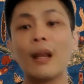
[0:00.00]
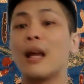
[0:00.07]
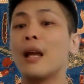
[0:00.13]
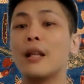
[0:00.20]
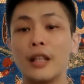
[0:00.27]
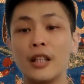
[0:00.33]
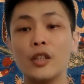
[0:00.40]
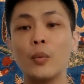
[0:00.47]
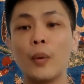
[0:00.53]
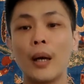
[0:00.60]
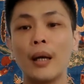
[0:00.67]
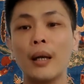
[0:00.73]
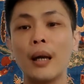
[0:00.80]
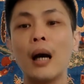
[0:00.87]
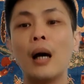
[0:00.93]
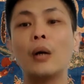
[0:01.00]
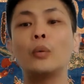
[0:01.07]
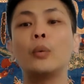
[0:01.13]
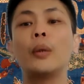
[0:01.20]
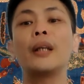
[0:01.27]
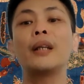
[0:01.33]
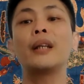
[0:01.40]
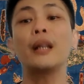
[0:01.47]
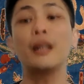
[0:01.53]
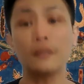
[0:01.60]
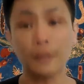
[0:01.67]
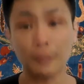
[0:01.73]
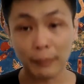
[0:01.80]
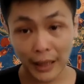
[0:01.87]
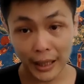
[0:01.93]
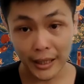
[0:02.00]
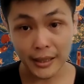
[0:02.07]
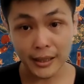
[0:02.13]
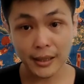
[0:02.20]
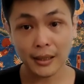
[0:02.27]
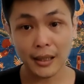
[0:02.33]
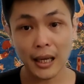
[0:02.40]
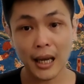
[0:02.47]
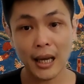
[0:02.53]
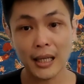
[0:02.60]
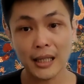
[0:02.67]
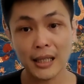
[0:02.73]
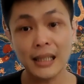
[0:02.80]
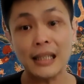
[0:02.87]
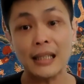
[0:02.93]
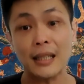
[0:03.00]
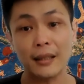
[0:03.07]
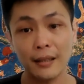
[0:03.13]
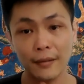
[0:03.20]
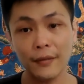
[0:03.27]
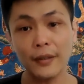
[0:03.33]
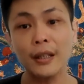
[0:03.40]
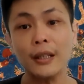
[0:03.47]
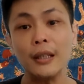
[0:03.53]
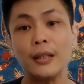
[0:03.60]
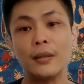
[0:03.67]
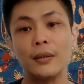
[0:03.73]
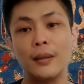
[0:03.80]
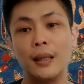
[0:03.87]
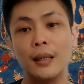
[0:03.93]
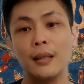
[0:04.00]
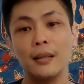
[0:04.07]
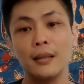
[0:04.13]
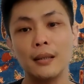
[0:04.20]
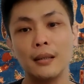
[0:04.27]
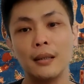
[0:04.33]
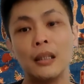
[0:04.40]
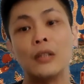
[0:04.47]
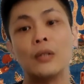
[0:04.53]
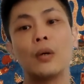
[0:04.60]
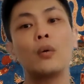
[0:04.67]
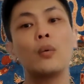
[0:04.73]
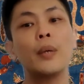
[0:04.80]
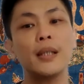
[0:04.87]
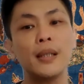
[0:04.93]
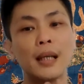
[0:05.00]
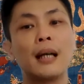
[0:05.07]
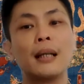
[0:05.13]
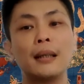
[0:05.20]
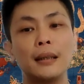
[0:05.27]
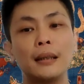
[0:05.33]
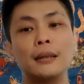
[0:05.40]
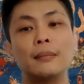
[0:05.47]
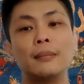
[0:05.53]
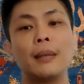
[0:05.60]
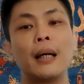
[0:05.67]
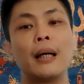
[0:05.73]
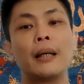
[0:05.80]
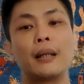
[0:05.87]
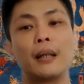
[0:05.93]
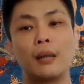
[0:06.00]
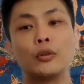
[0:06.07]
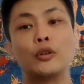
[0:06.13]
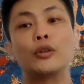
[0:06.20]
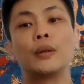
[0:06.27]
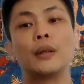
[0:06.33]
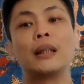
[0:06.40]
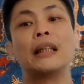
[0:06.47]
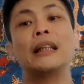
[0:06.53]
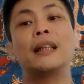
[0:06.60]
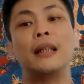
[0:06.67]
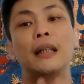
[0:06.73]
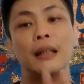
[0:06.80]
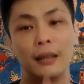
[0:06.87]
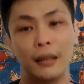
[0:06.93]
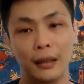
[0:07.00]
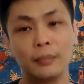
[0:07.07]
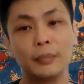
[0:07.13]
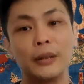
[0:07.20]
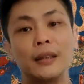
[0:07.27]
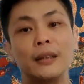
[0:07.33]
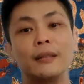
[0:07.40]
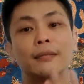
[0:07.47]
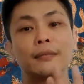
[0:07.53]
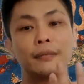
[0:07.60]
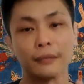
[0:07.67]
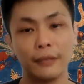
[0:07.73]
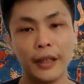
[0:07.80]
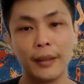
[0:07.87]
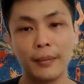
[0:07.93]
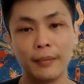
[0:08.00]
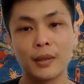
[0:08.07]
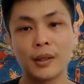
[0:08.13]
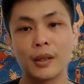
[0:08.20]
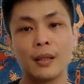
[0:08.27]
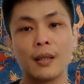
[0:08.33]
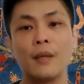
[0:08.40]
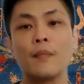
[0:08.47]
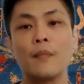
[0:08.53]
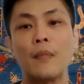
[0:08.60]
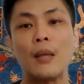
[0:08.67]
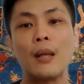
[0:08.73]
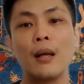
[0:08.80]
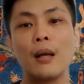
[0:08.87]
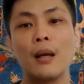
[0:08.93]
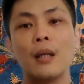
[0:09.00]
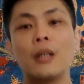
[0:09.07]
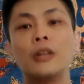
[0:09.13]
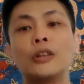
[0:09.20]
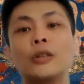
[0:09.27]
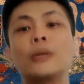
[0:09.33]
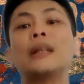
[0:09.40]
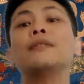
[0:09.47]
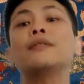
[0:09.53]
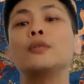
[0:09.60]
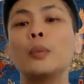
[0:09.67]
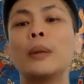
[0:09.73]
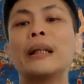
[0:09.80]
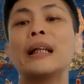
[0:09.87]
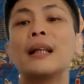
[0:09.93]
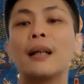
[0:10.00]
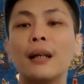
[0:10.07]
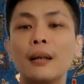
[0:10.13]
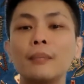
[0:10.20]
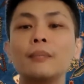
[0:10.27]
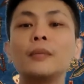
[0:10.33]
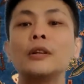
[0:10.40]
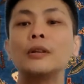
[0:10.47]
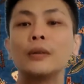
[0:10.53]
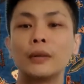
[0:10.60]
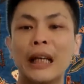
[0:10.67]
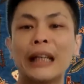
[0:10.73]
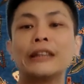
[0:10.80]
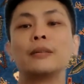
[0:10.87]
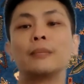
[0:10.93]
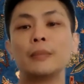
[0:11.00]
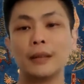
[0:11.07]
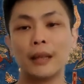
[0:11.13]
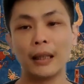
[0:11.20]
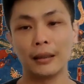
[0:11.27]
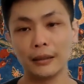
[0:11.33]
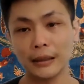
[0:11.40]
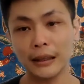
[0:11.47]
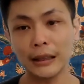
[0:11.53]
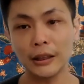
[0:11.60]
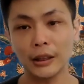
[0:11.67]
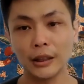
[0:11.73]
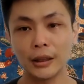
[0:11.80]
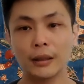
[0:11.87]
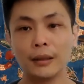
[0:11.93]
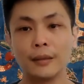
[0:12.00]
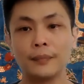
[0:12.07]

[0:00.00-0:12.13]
In this way, how we think of a place as significant to us is always colored by culturally interpretive frames. So therefore, when it comes to tangible heritage,